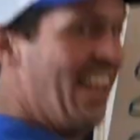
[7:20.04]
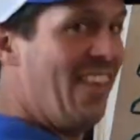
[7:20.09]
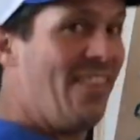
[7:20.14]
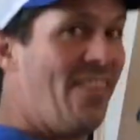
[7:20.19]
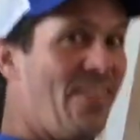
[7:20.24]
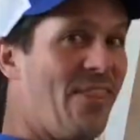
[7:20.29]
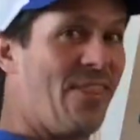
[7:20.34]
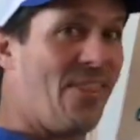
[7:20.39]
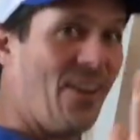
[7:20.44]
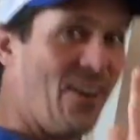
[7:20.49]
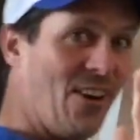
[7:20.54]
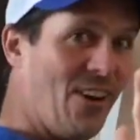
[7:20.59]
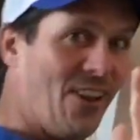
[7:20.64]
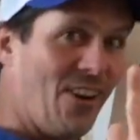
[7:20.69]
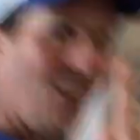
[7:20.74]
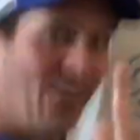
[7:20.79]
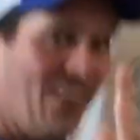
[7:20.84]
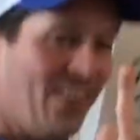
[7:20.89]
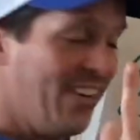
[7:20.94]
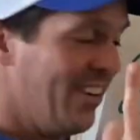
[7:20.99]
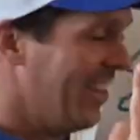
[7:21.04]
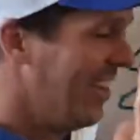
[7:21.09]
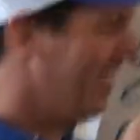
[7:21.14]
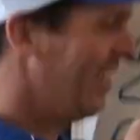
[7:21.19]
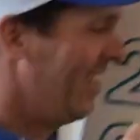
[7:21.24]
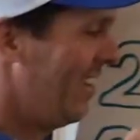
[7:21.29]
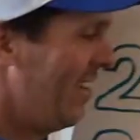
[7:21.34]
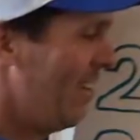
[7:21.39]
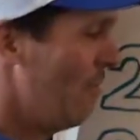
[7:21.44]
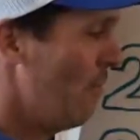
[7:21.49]
And third,
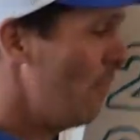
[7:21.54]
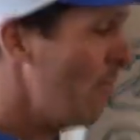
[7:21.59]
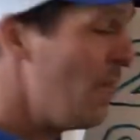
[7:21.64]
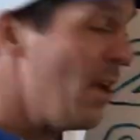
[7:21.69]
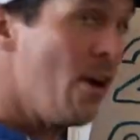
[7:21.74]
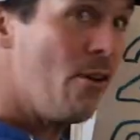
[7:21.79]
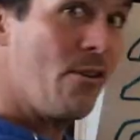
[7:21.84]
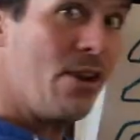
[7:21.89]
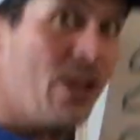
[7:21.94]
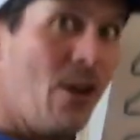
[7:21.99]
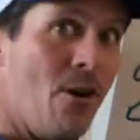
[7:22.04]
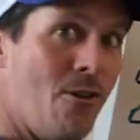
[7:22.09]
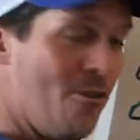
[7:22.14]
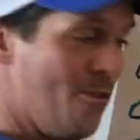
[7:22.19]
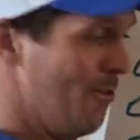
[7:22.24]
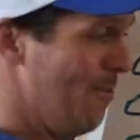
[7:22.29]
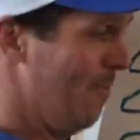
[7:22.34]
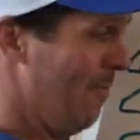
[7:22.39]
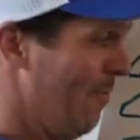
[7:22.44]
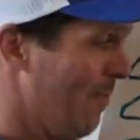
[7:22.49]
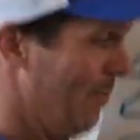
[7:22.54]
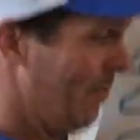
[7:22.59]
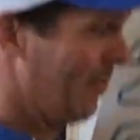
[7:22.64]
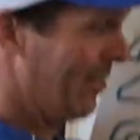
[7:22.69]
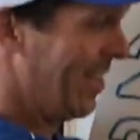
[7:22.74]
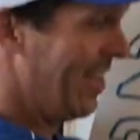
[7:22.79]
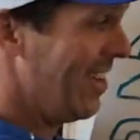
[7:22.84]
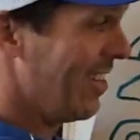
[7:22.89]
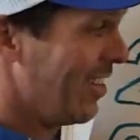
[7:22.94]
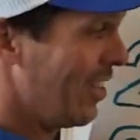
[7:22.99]
fairy home.
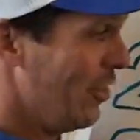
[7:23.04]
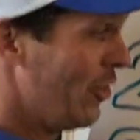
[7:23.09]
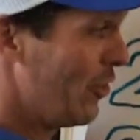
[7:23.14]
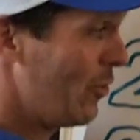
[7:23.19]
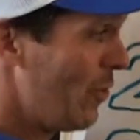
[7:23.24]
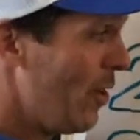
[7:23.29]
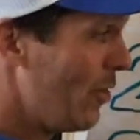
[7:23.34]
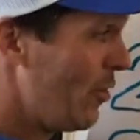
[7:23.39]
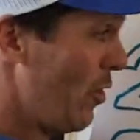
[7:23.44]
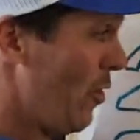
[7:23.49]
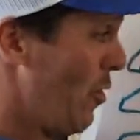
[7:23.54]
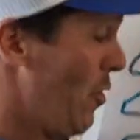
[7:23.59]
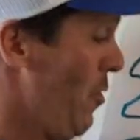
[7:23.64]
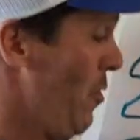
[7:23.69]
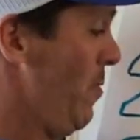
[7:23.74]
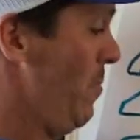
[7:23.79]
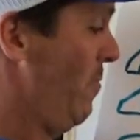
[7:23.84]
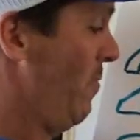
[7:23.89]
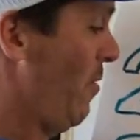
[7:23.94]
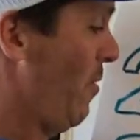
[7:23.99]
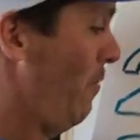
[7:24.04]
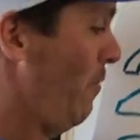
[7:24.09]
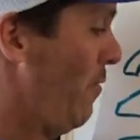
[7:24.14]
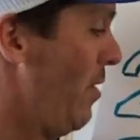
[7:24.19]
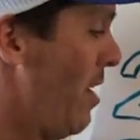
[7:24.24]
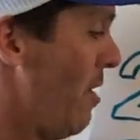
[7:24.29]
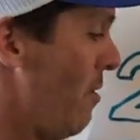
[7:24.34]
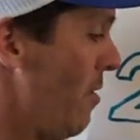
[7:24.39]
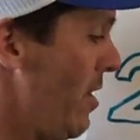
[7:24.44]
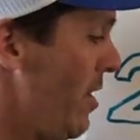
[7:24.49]
Construct a home for
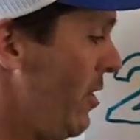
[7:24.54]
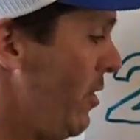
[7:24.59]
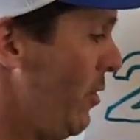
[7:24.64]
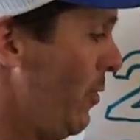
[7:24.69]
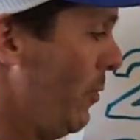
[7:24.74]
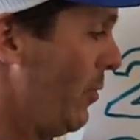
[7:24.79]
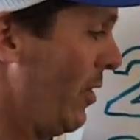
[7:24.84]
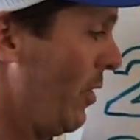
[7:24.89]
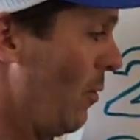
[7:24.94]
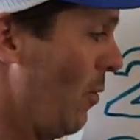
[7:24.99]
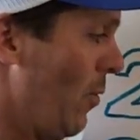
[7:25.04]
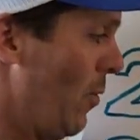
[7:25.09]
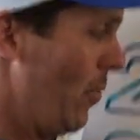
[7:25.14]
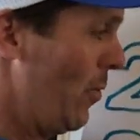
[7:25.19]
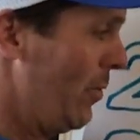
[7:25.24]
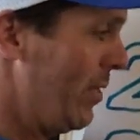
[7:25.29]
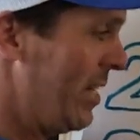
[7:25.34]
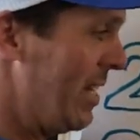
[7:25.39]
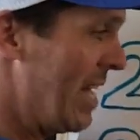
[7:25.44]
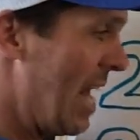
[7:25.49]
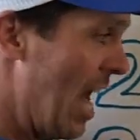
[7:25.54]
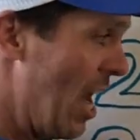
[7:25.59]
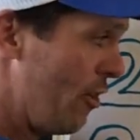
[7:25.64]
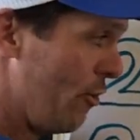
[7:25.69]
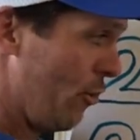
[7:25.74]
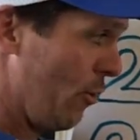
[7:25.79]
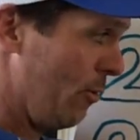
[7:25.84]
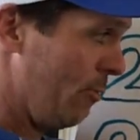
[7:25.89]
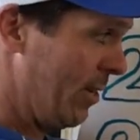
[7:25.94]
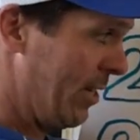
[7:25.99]
fairies using only
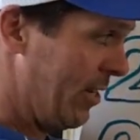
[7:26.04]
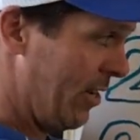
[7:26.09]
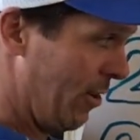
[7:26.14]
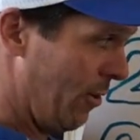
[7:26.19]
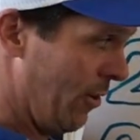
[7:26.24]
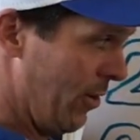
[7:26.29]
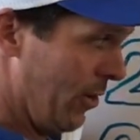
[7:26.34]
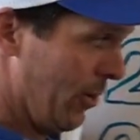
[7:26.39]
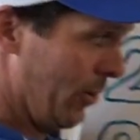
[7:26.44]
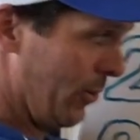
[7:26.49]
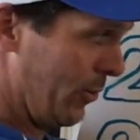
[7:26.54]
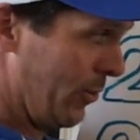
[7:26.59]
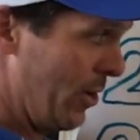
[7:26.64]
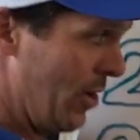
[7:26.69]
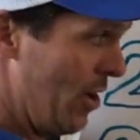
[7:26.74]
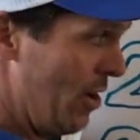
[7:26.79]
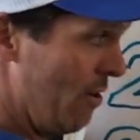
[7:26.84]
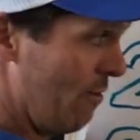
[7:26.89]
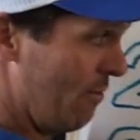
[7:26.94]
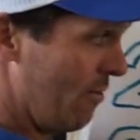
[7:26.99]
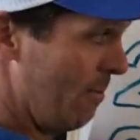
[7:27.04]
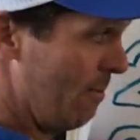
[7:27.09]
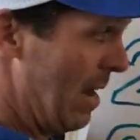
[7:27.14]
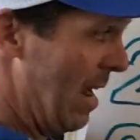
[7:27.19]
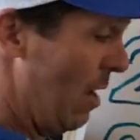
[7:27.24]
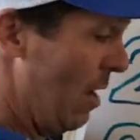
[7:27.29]
natural materials from